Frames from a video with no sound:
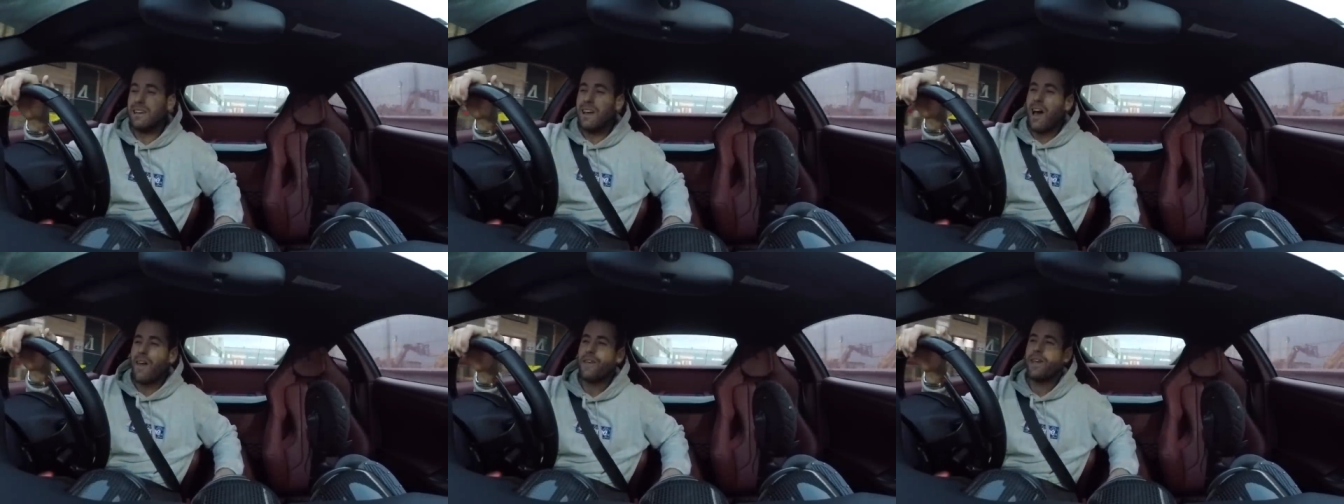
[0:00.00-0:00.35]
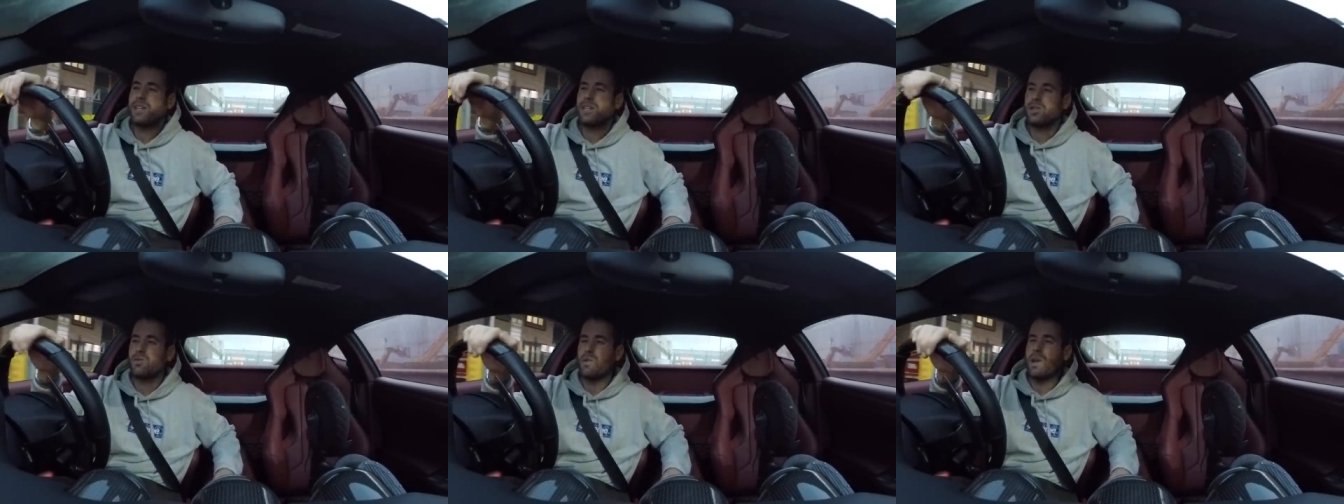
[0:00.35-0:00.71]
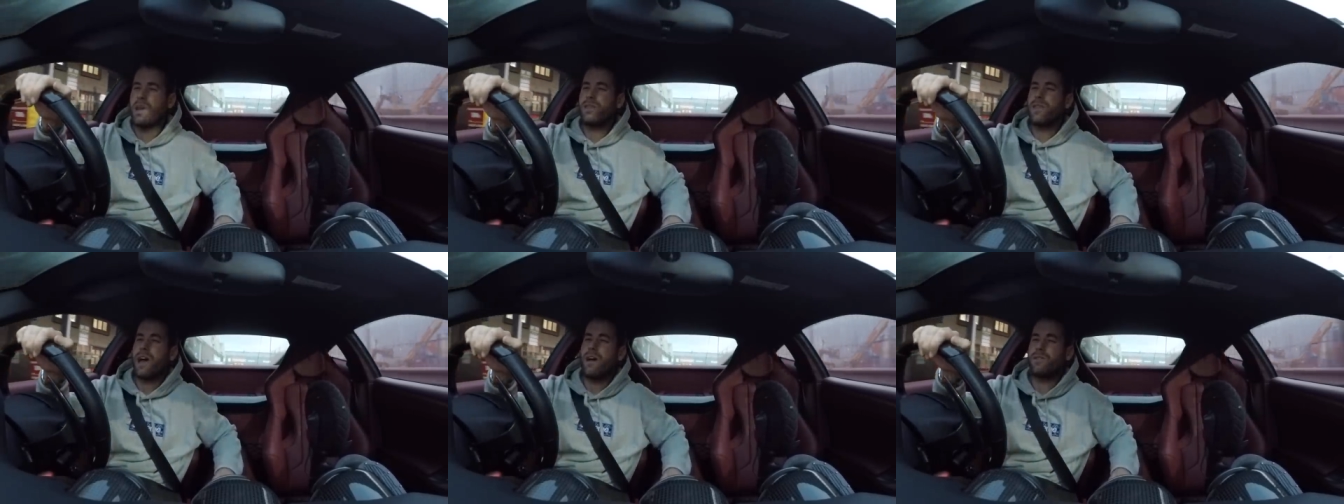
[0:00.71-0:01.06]
I think it's
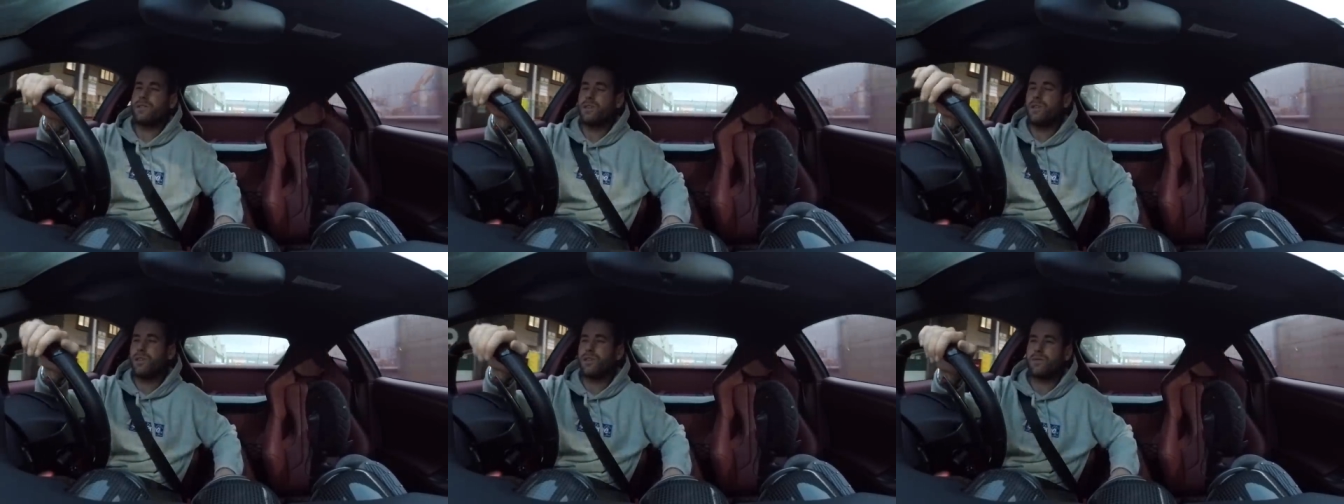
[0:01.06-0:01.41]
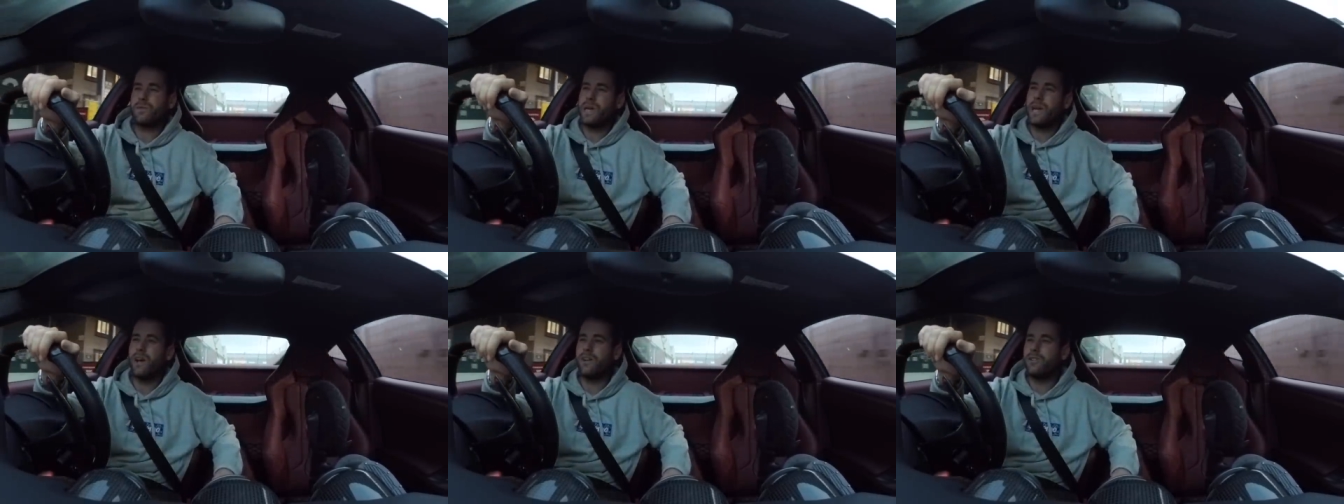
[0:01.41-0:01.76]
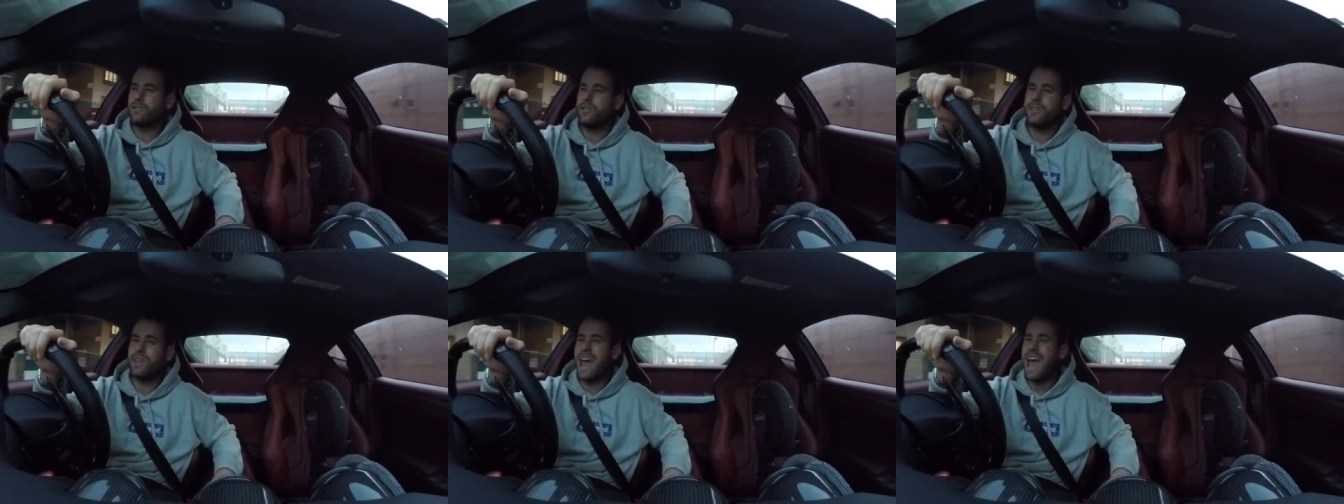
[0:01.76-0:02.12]

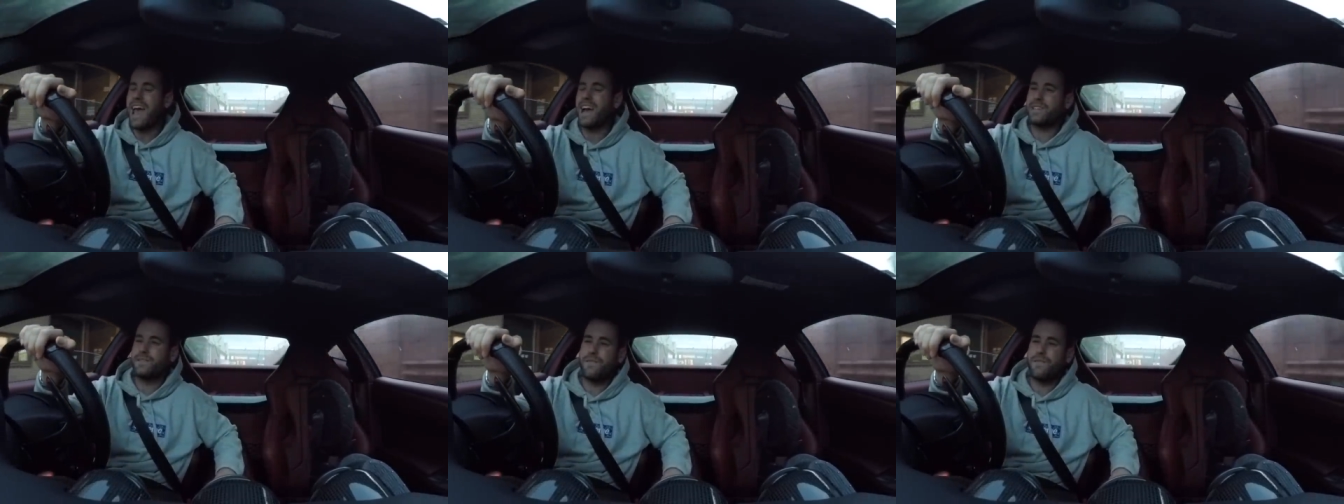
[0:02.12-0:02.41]
3,300 ex